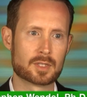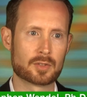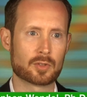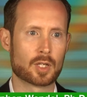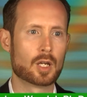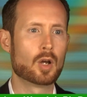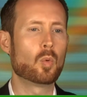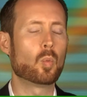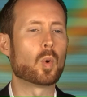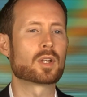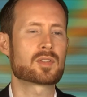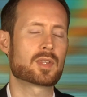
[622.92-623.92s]
is
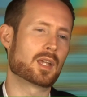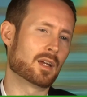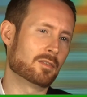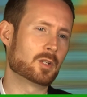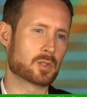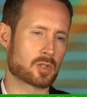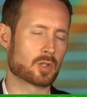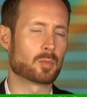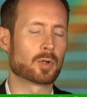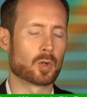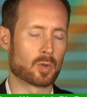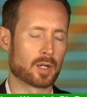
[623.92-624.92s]
what's the evidence of the
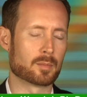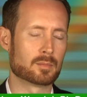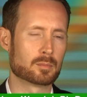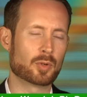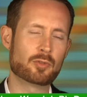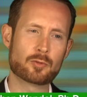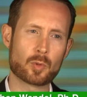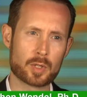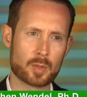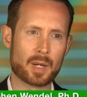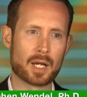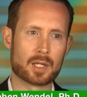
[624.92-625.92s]
program before
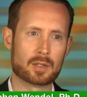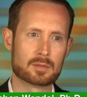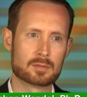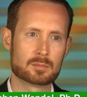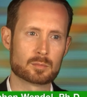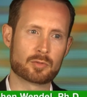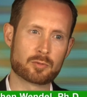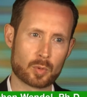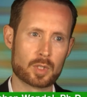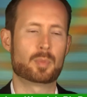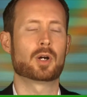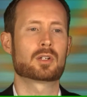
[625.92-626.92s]
you buy it,
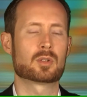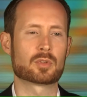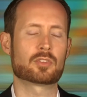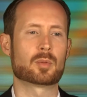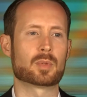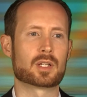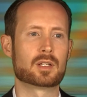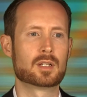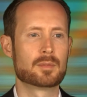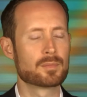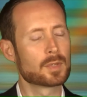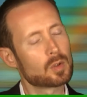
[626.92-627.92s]
before you partner with somebody.
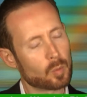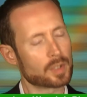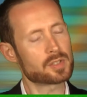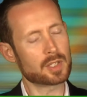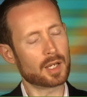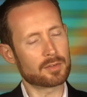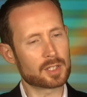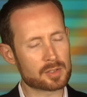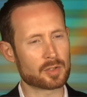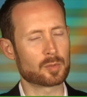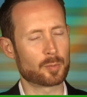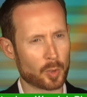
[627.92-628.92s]
What's the
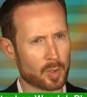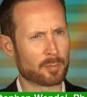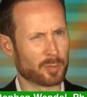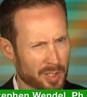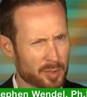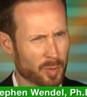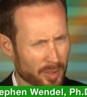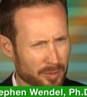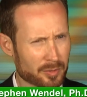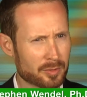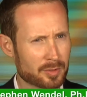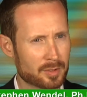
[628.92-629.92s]
evidence that the program really
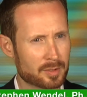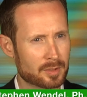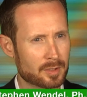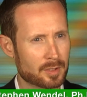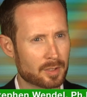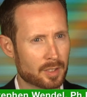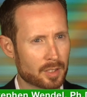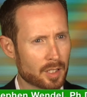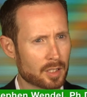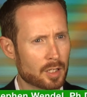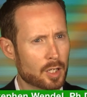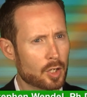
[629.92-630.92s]
works?
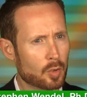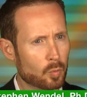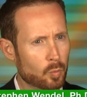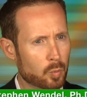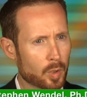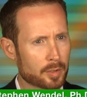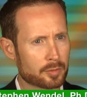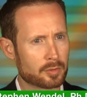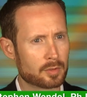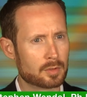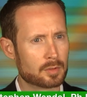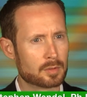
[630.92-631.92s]
Again,
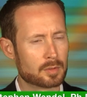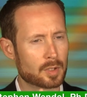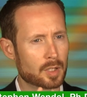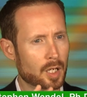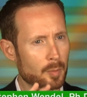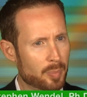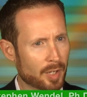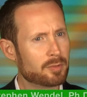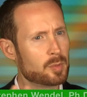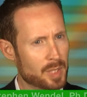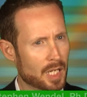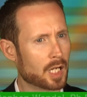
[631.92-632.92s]
works above
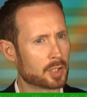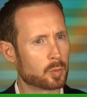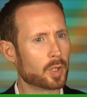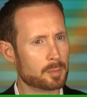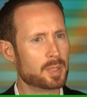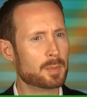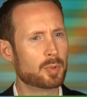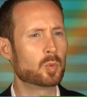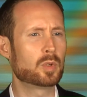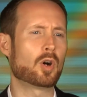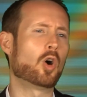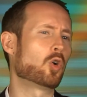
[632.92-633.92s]
and beyond what people
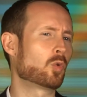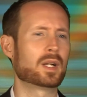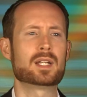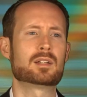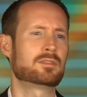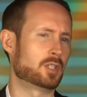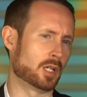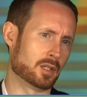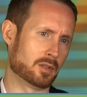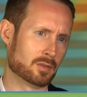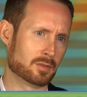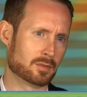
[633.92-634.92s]
would already have done,